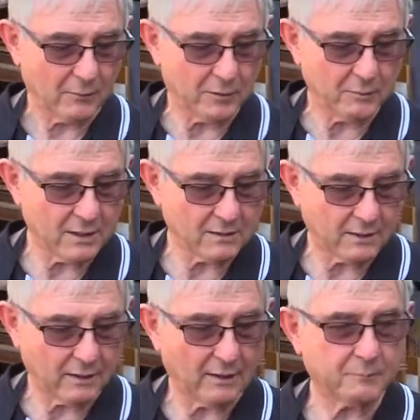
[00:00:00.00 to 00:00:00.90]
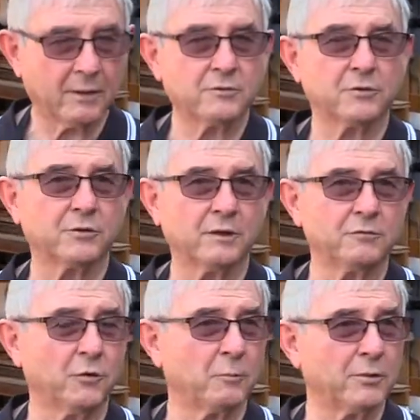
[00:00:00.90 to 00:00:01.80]
We made about 3 or
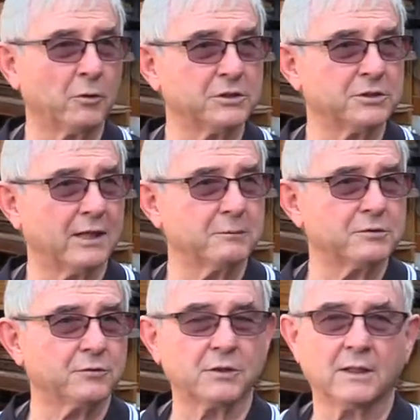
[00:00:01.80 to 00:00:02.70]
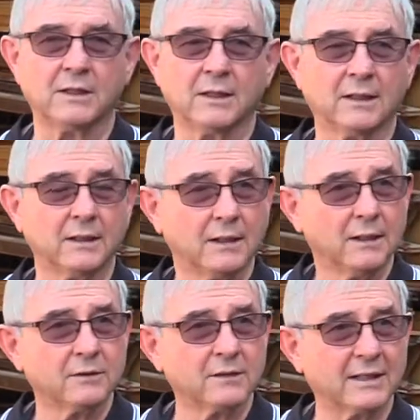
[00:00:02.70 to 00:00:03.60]
4 prototypes for
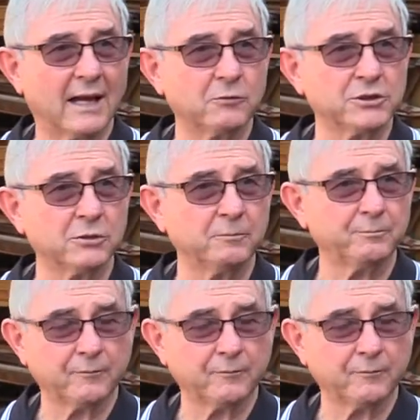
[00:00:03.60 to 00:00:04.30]
the council.